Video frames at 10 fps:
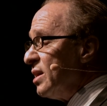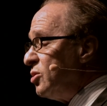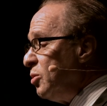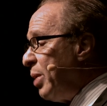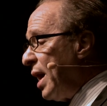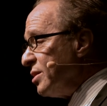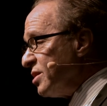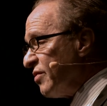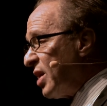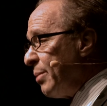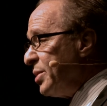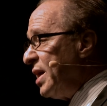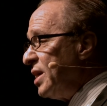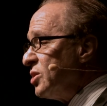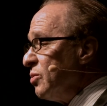2 pounds of
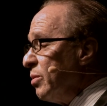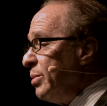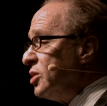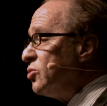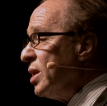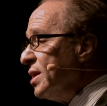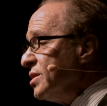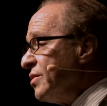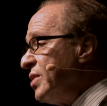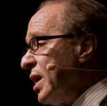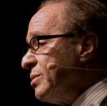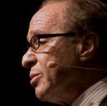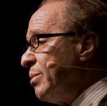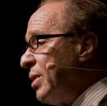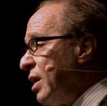computation would be trillions of times
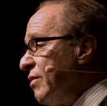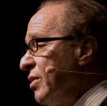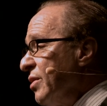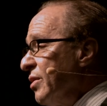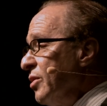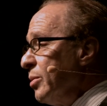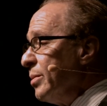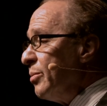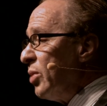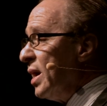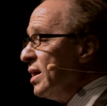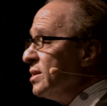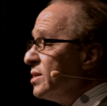more powerful than the human brain.